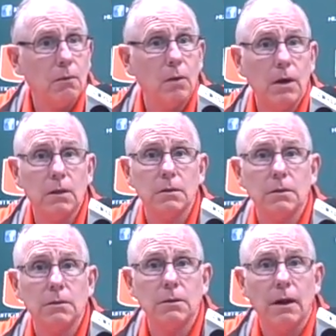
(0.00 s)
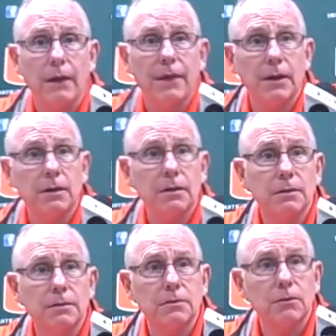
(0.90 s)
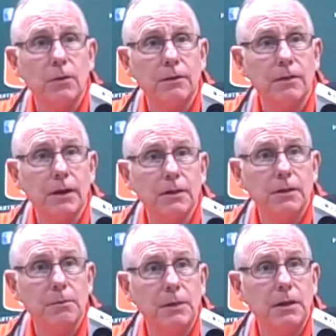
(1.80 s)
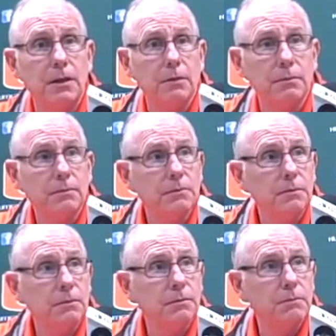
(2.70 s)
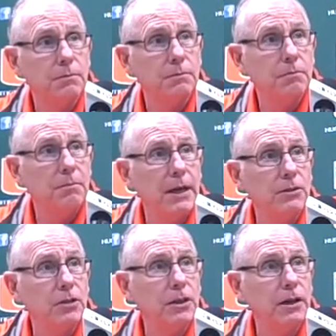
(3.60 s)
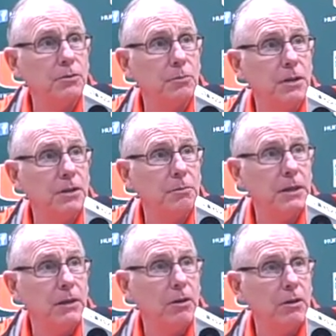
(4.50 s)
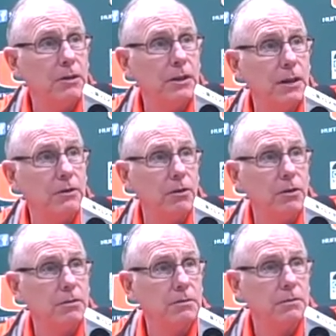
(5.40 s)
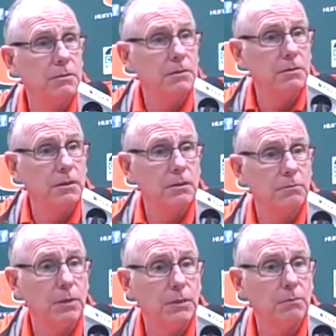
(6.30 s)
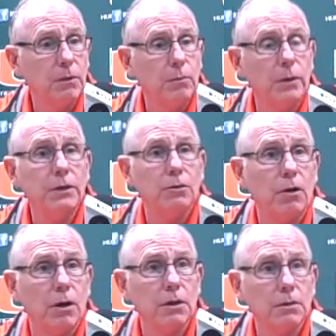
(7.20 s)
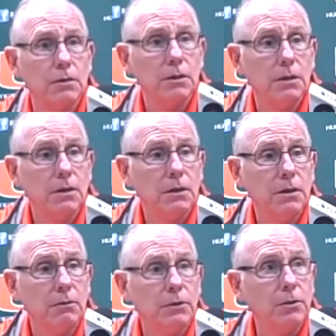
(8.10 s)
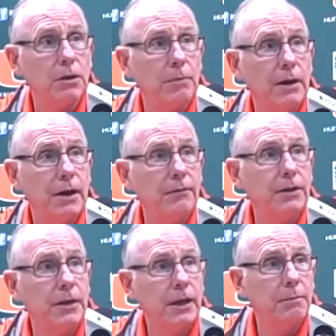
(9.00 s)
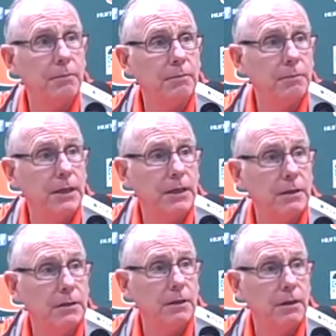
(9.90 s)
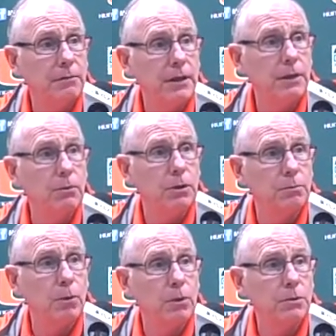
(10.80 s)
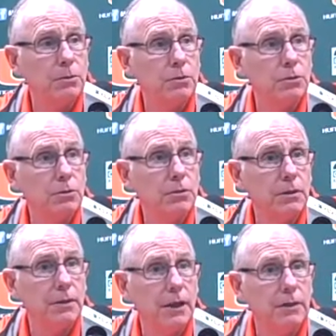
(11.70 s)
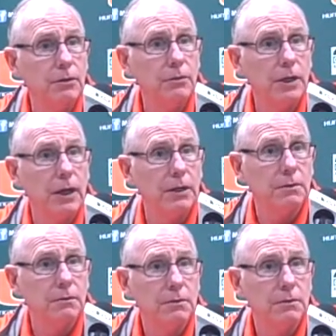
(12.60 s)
Well, I think, quite frankly, the media makes it out to be the be-all and the end-all. But when we talk, we talk about every game being of equal importance and that you can't